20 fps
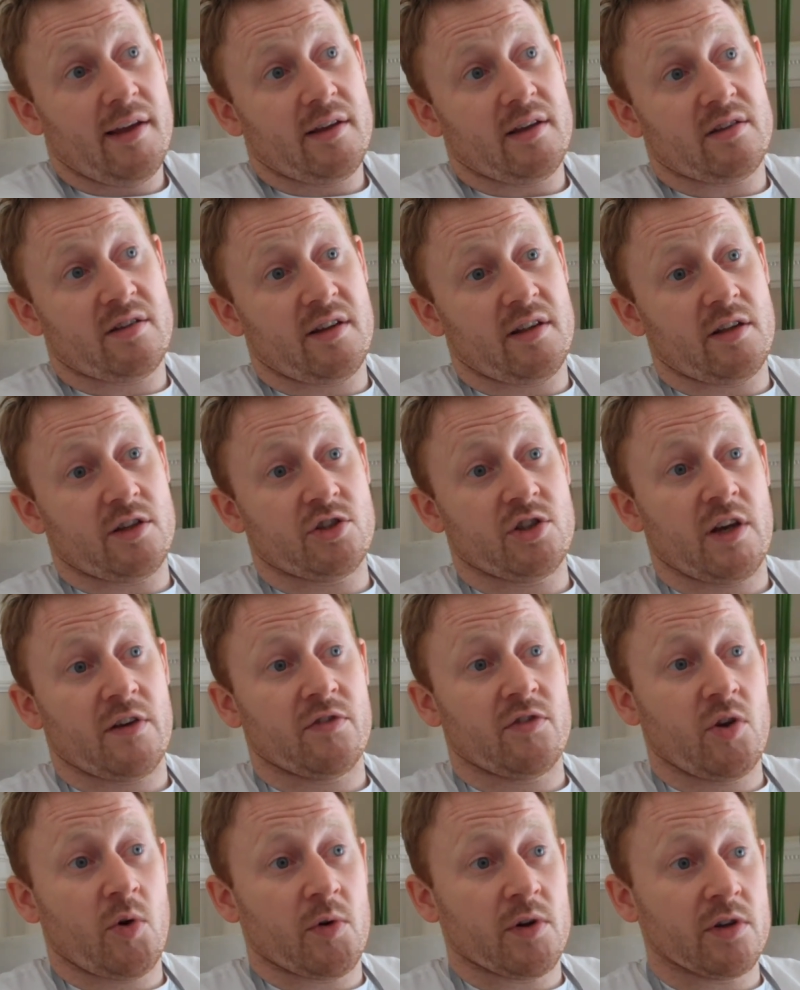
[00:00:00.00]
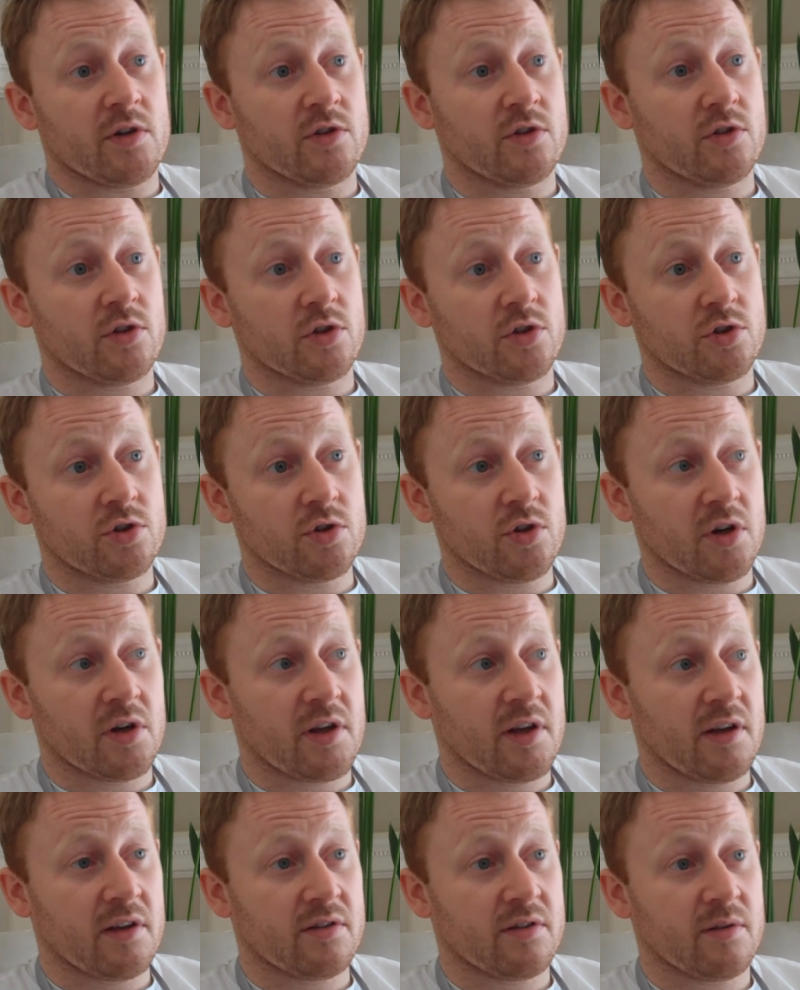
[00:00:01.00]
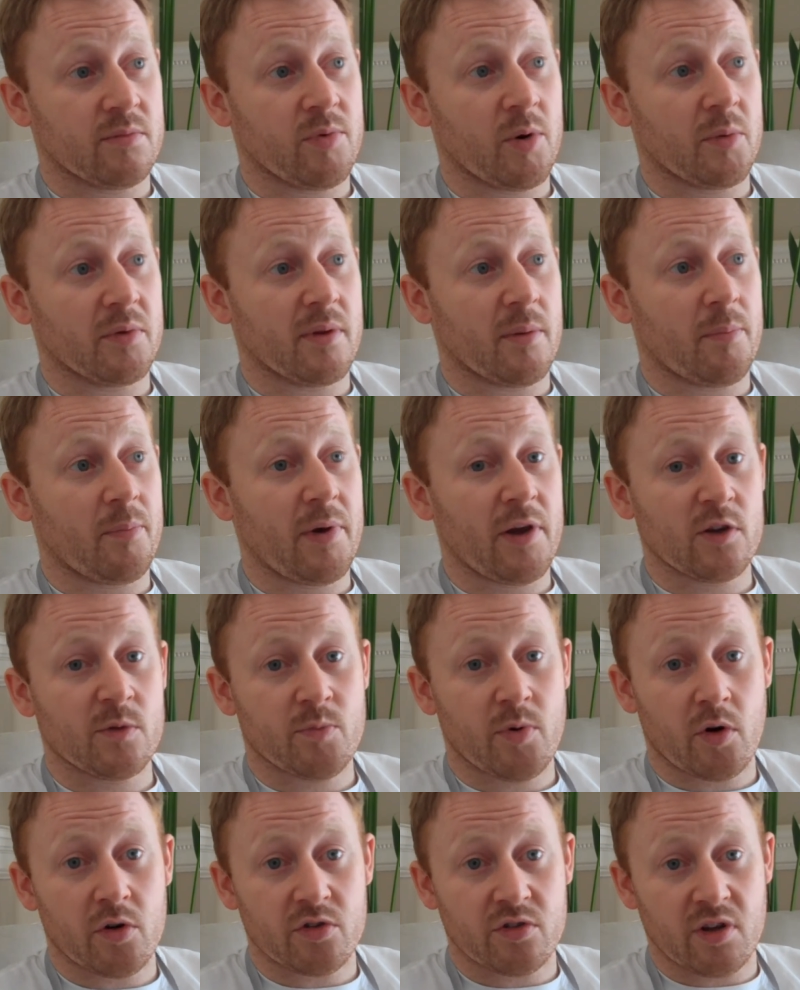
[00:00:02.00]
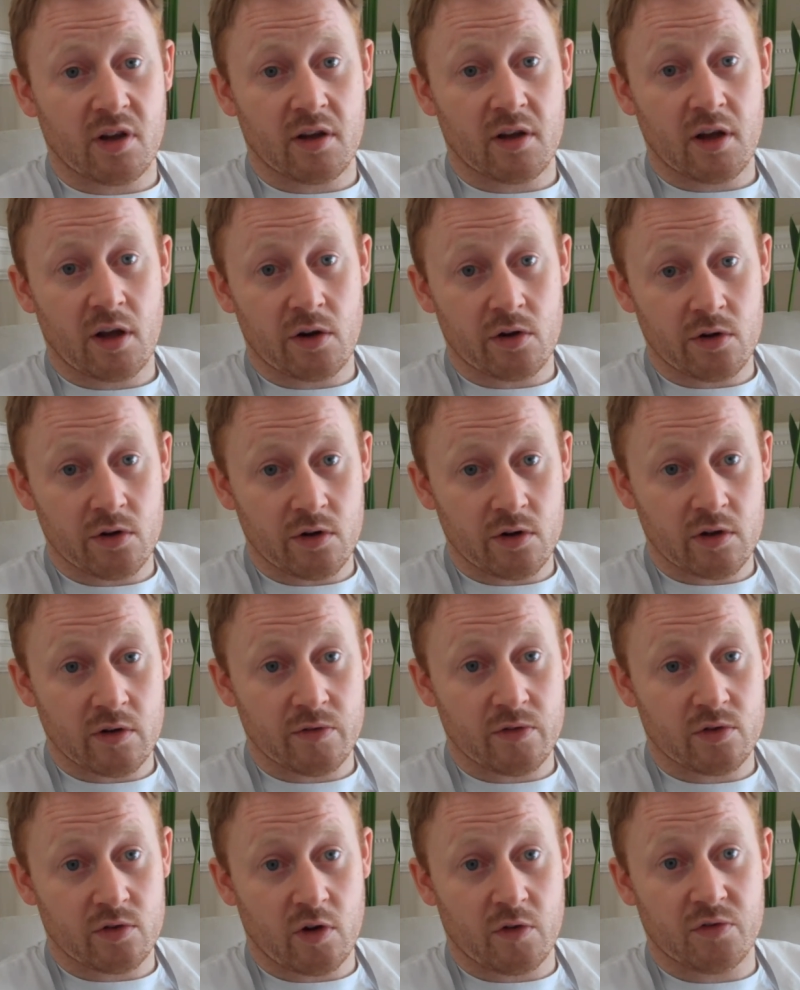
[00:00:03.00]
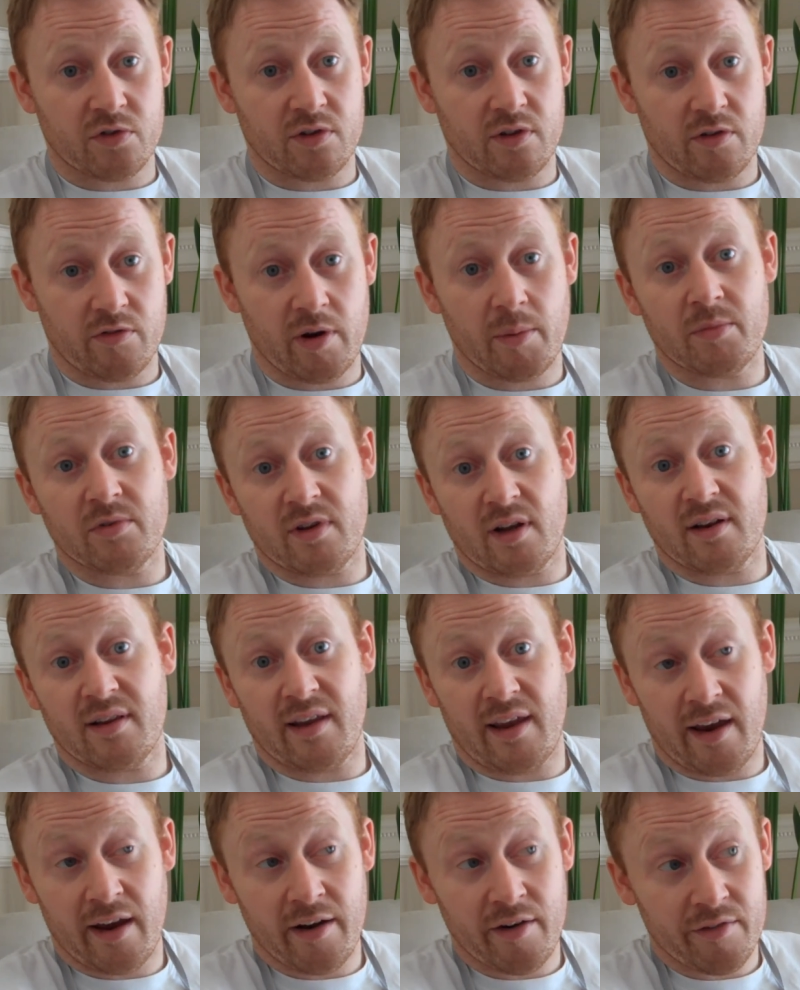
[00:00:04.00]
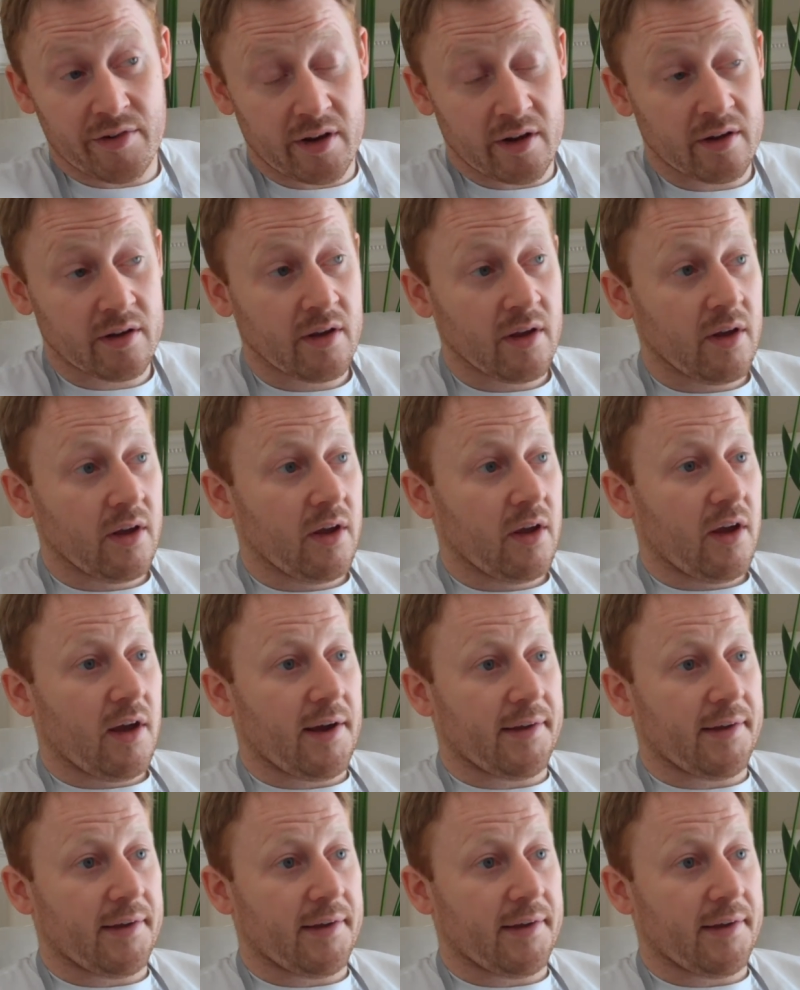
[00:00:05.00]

you see the chefs doing is, is showcasing probably the best products they can get a hold of because obviously they're representing the area yeah.